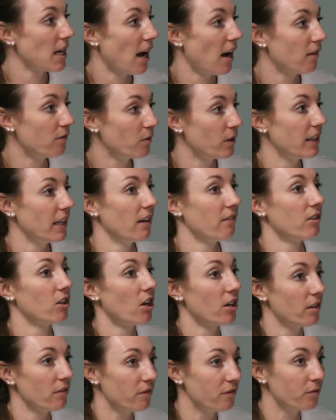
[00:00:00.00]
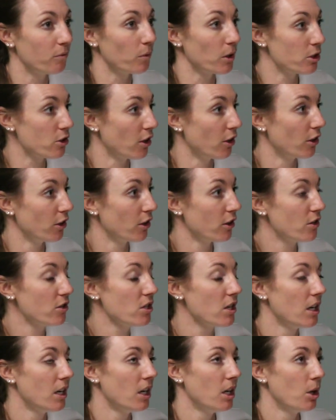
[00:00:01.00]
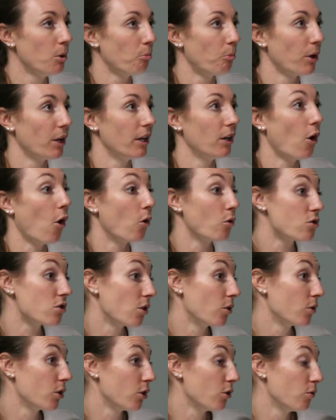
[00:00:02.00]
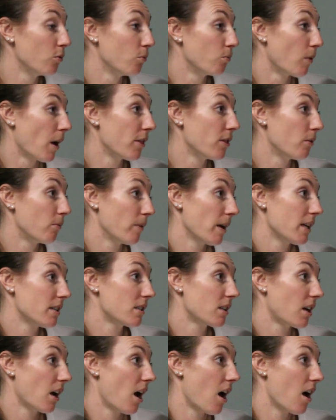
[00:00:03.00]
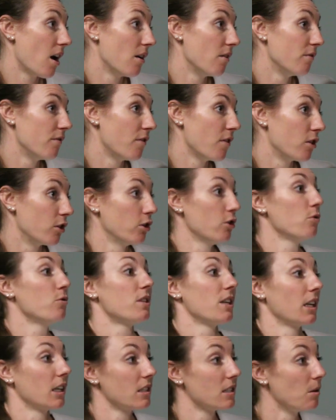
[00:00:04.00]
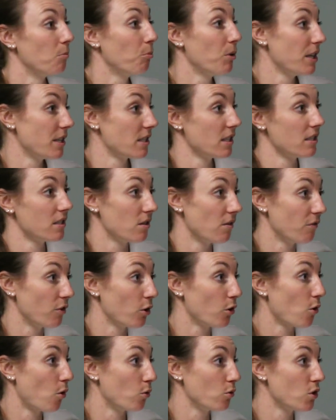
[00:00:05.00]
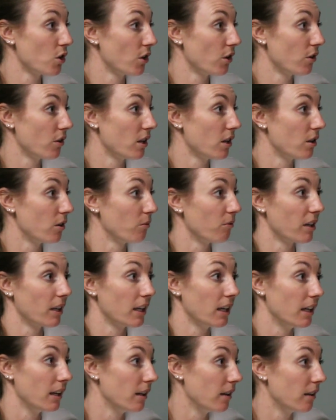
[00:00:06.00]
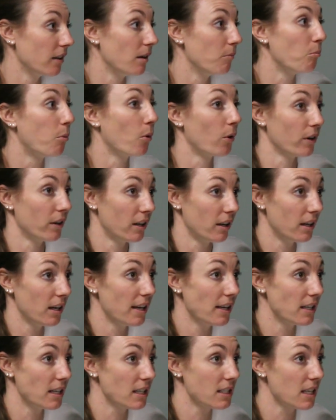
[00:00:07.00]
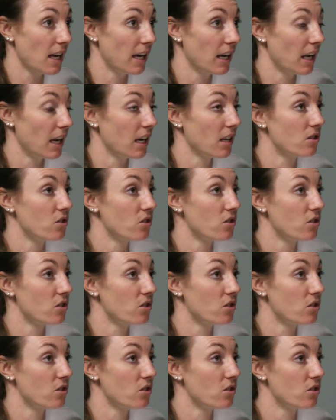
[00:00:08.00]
have when they have a lot of returners, but also you run the risk of losing some pieces of your culture that are really important and exciting.